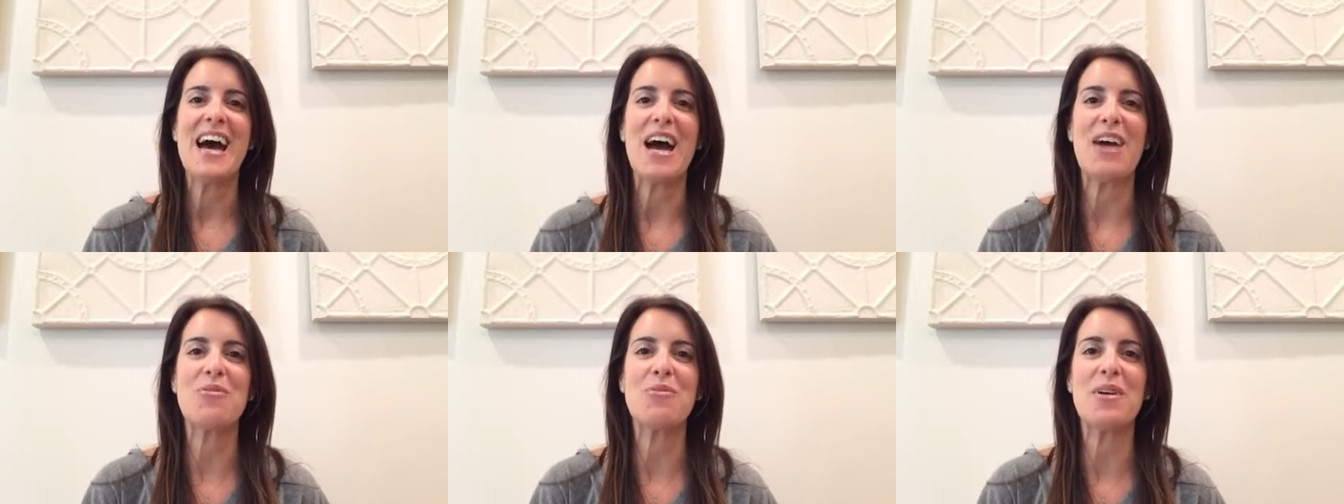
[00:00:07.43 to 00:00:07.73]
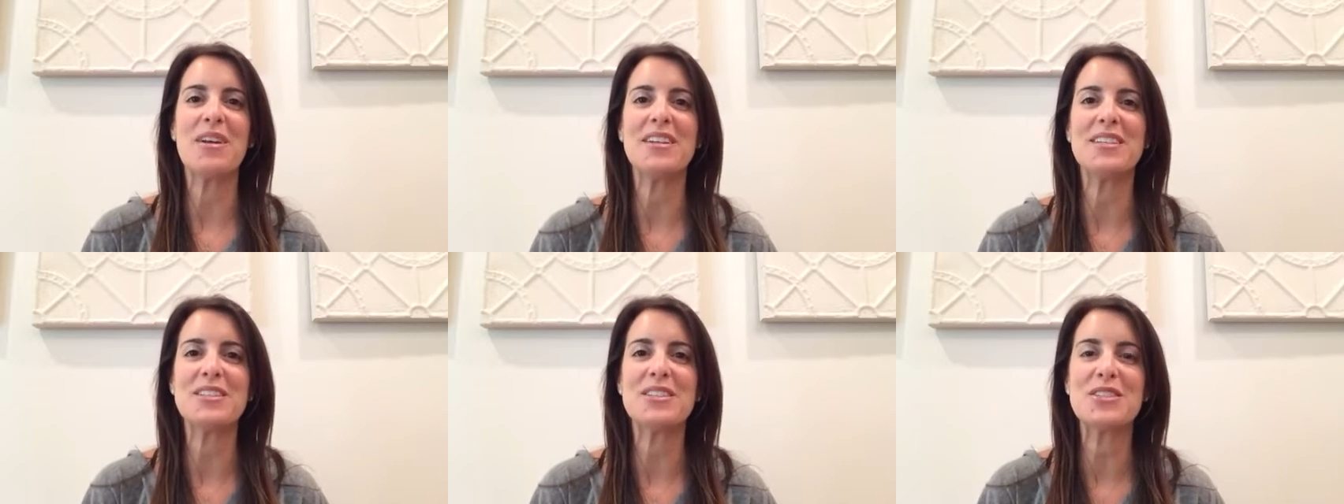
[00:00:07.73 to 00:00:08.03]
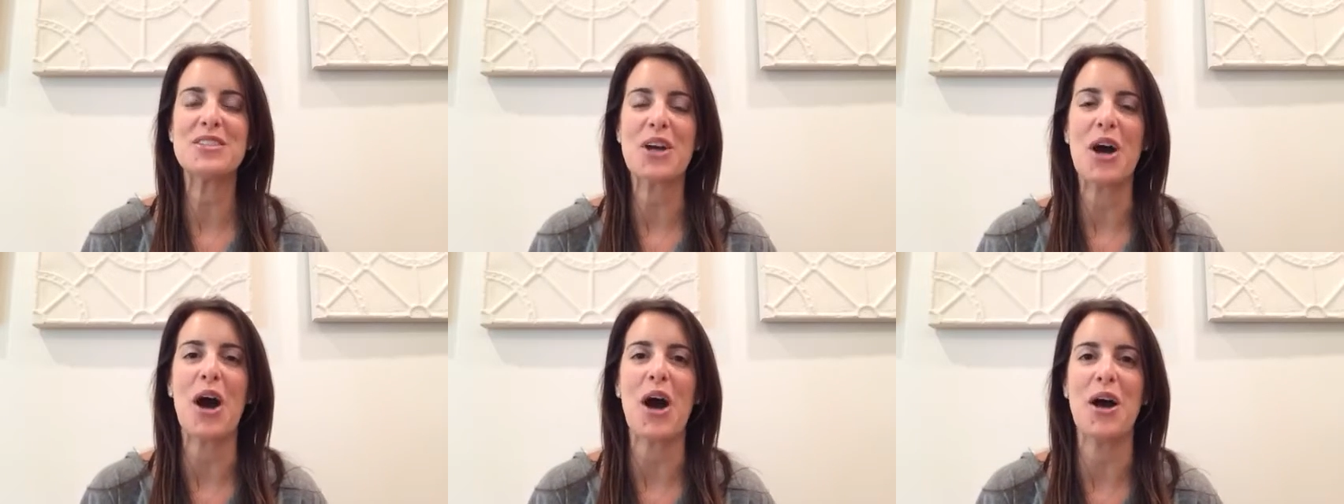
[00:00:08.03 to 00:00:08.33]
I wanted
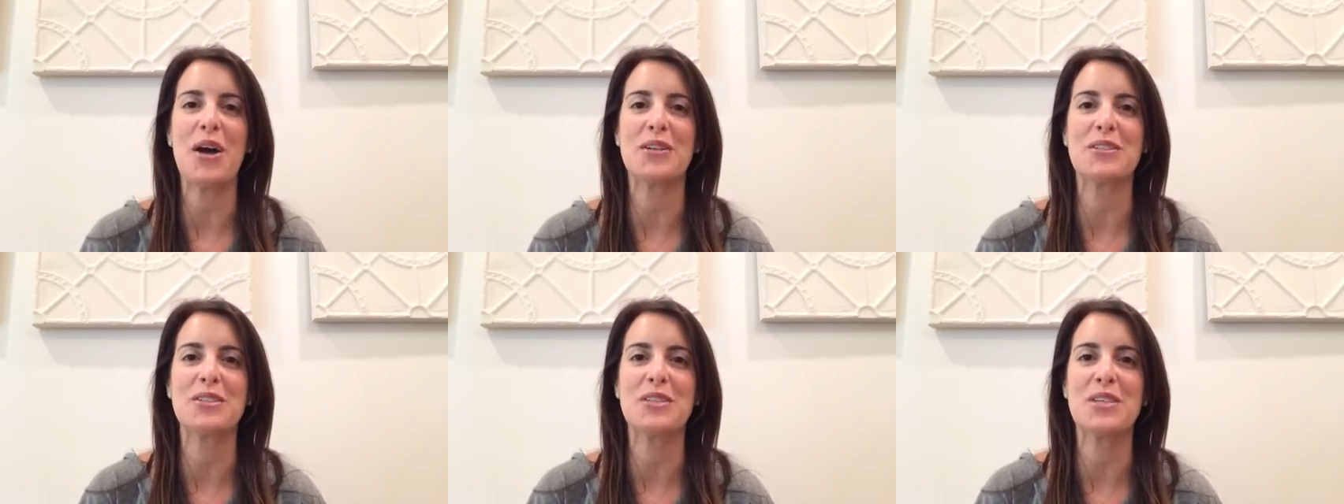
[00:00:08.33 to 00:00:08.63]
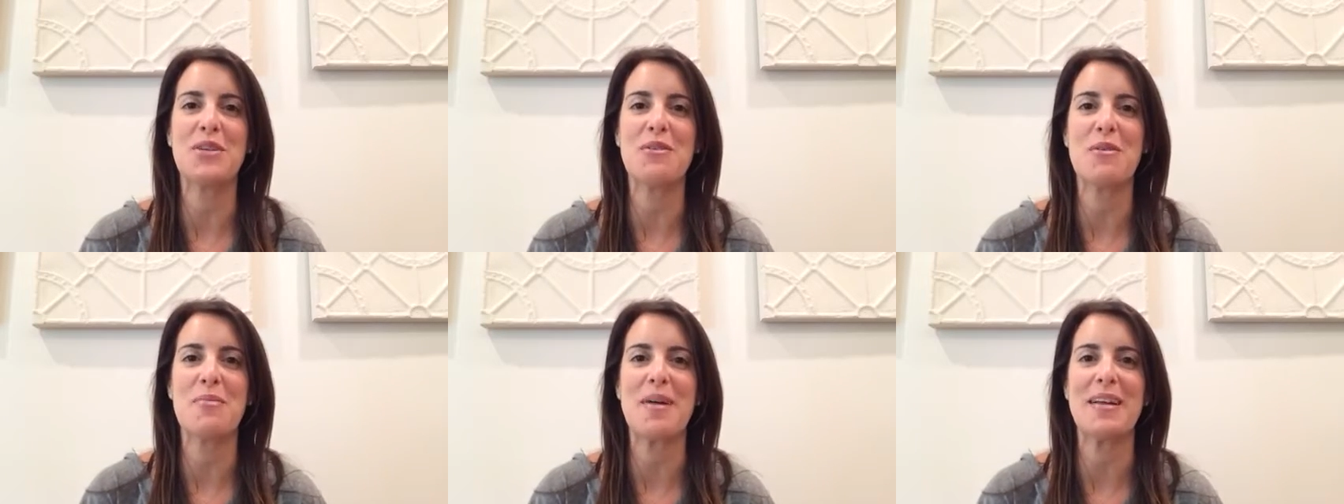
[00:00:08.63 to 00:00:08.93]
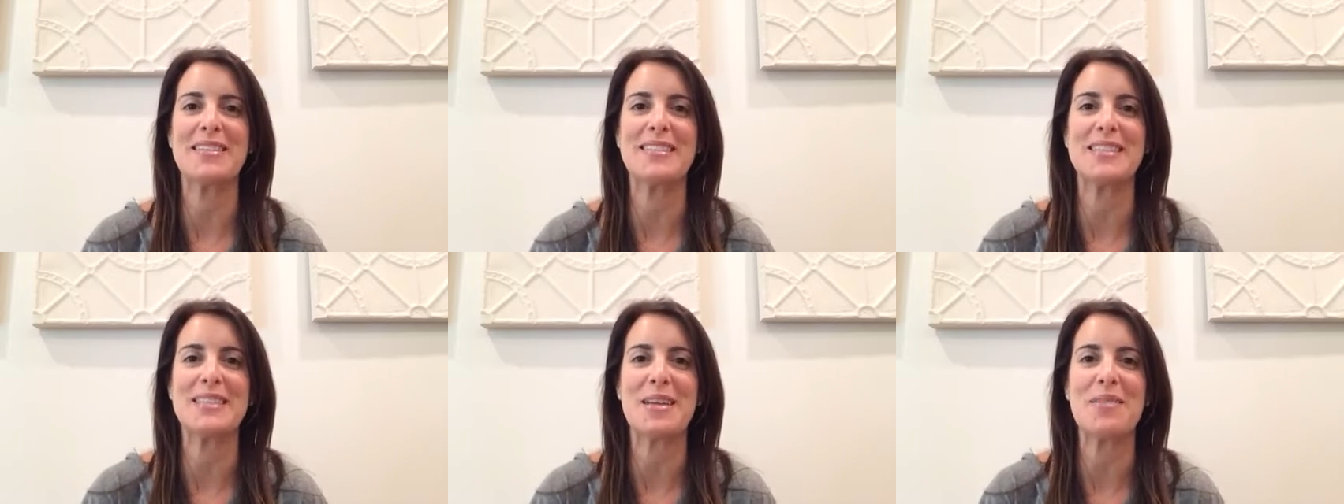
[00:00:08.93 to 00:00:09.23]
to talk to you
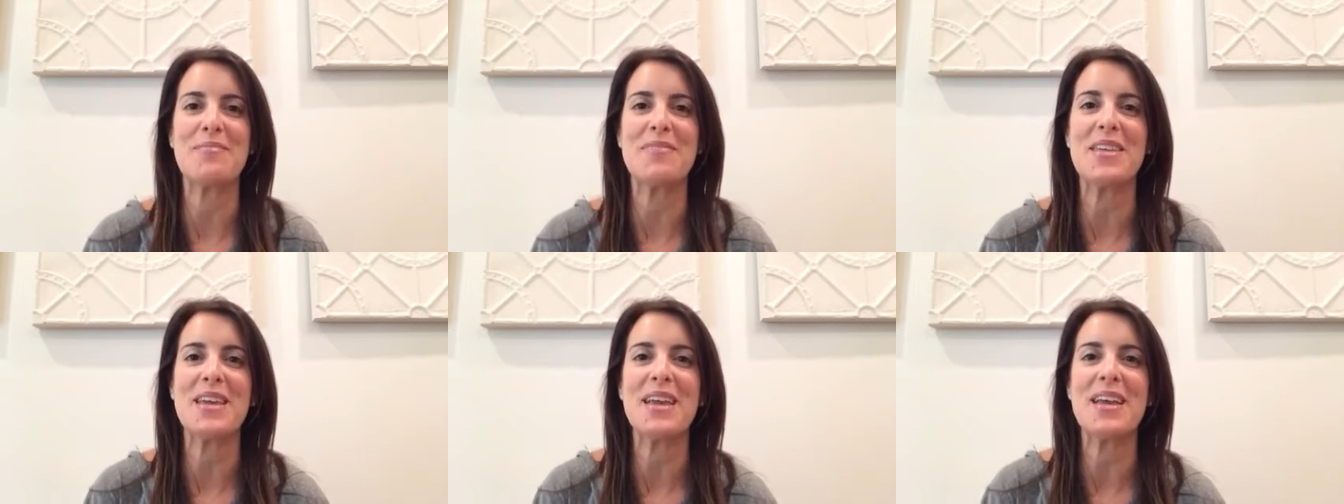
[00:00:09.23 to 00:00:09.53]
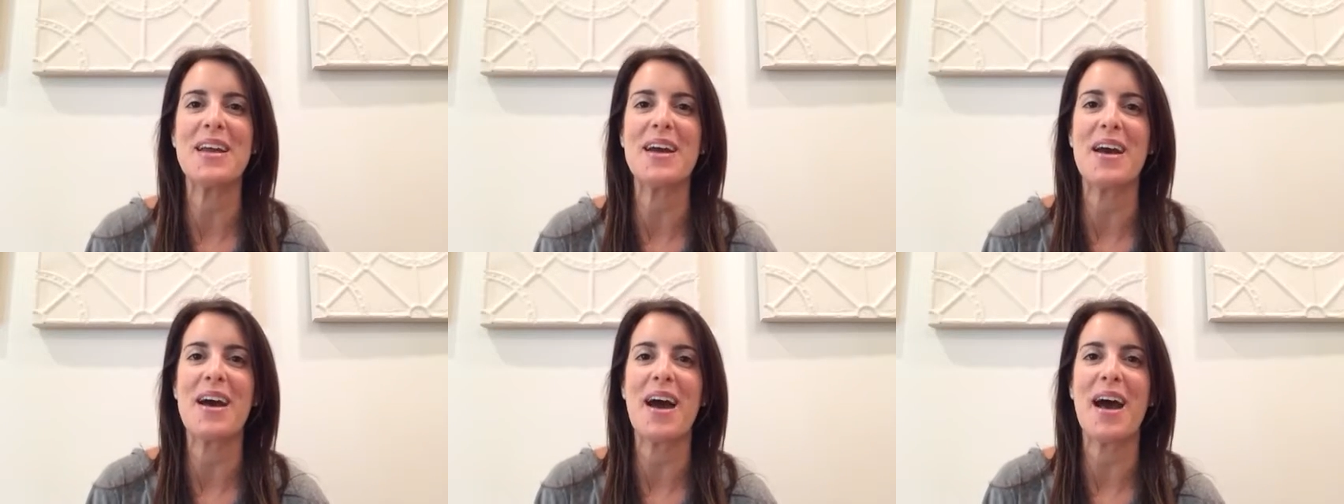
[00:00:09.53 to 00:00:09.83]
about something